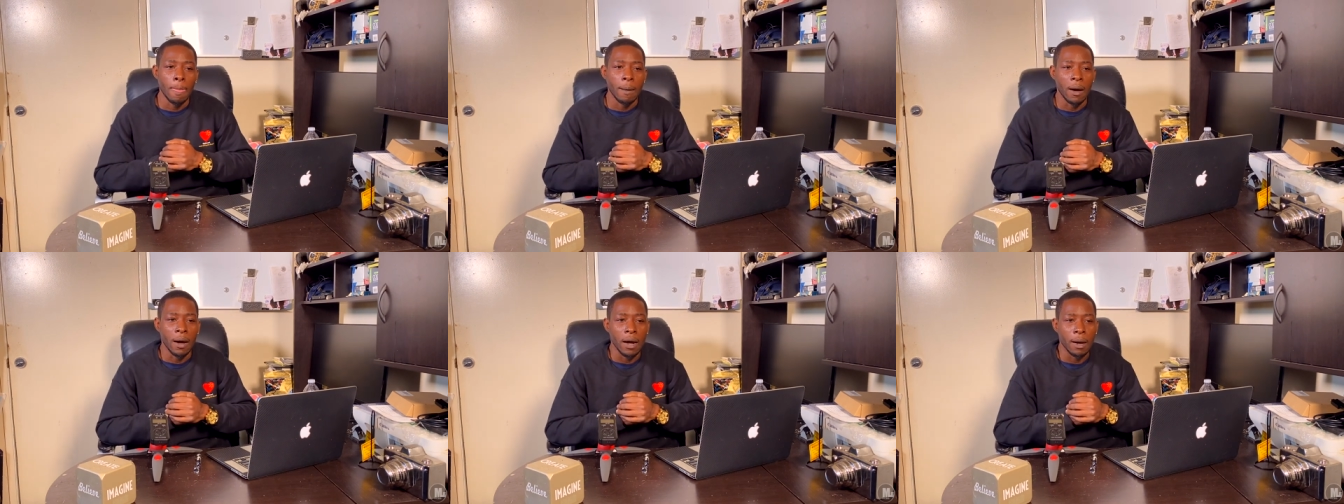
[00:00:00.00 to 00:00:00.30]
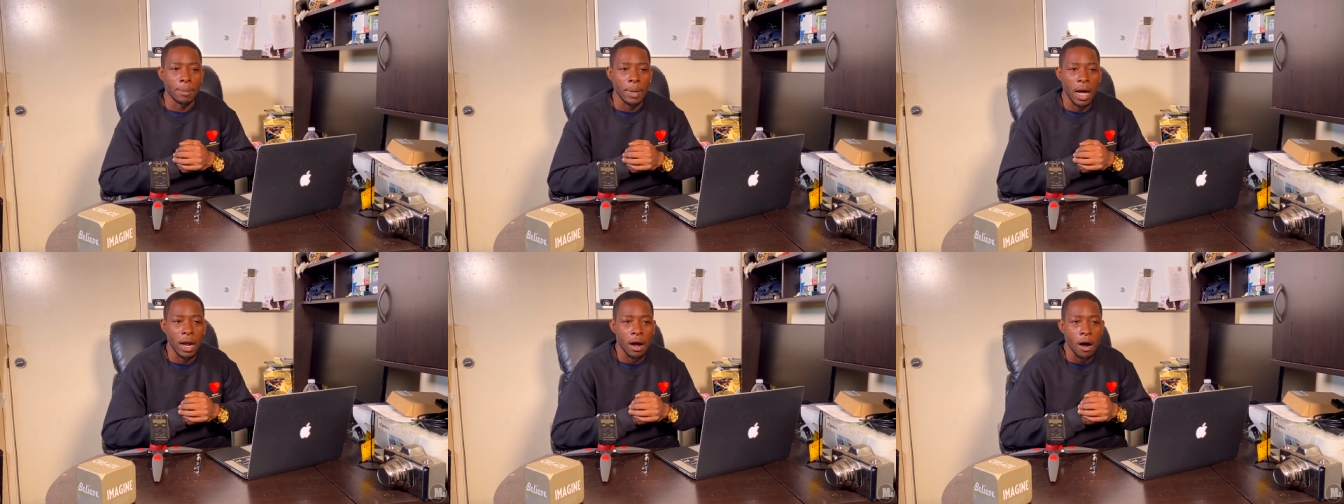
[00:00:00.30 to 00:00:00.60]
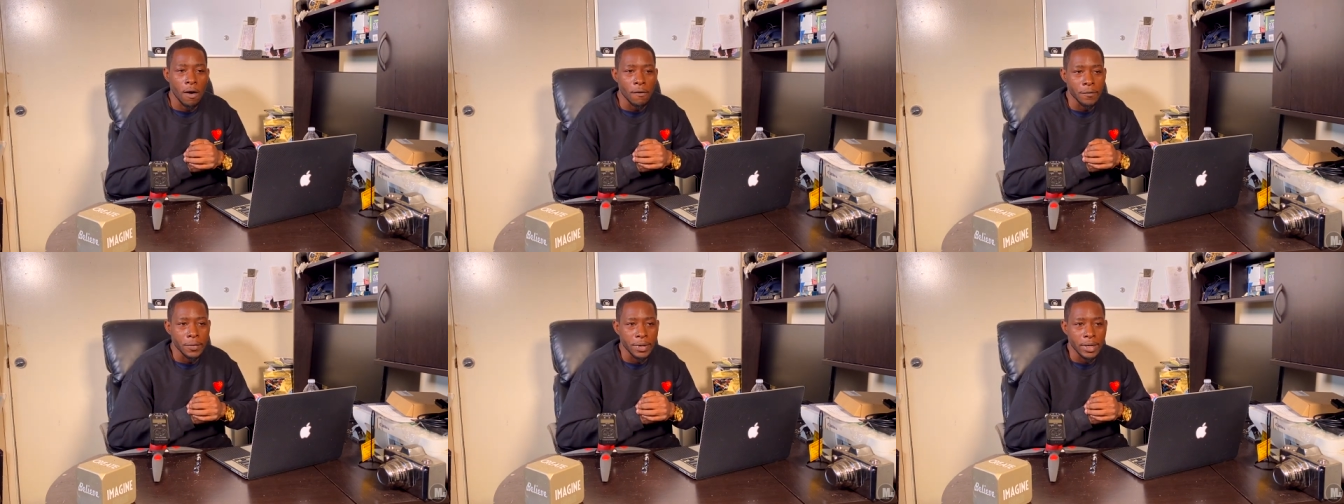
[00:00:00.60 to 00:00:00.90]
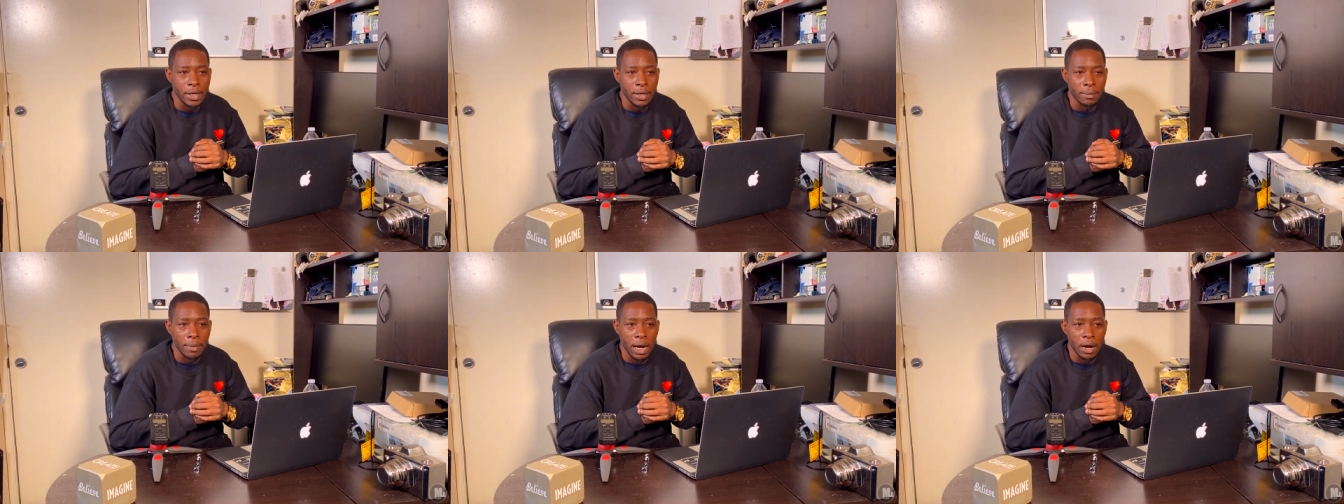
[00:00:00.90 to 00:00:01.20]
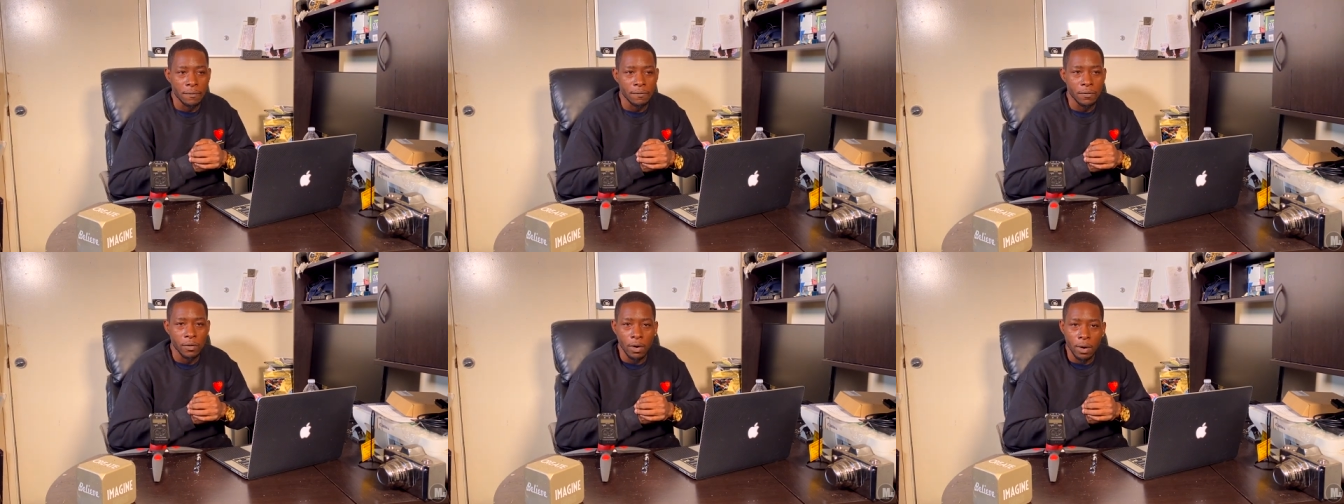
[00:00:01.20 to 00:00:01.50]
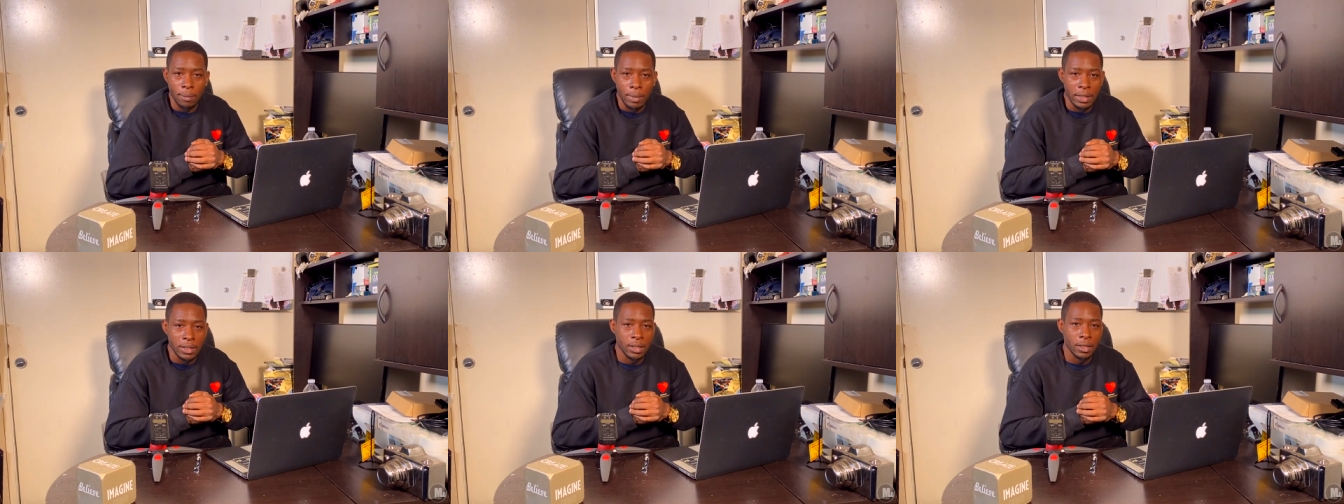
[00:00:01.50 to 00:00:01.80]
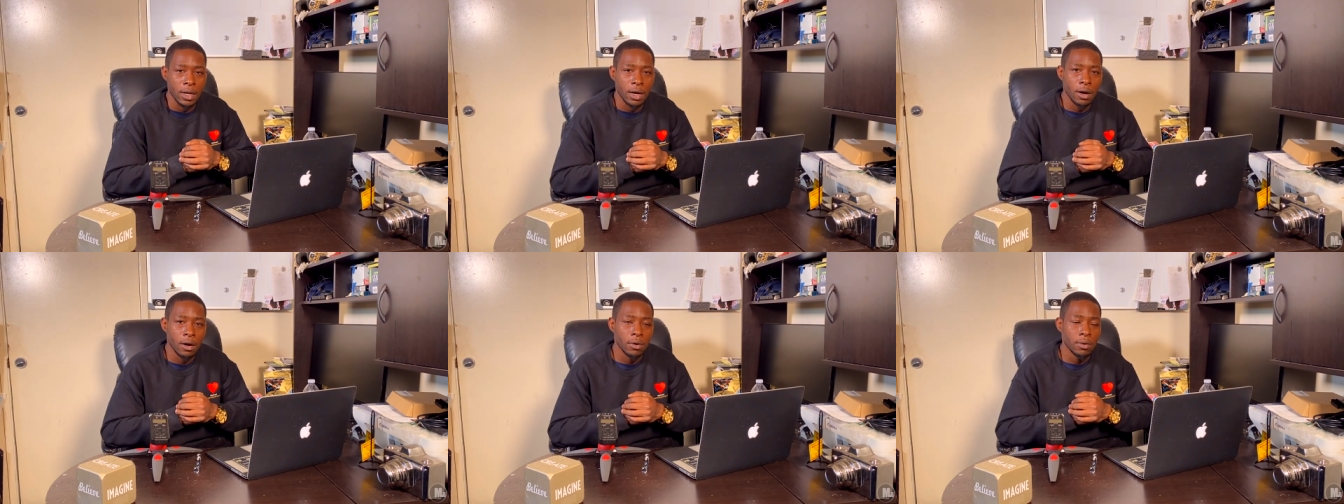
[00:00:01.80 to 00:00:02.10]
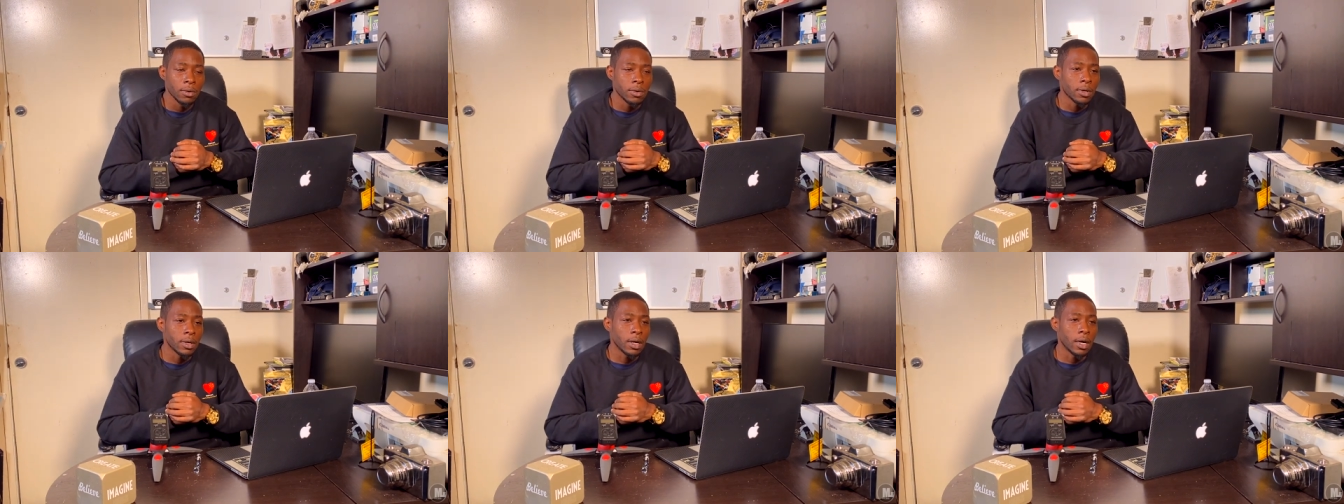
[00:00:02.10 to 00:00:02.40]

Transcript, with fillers: Um, got offered it about four months ago.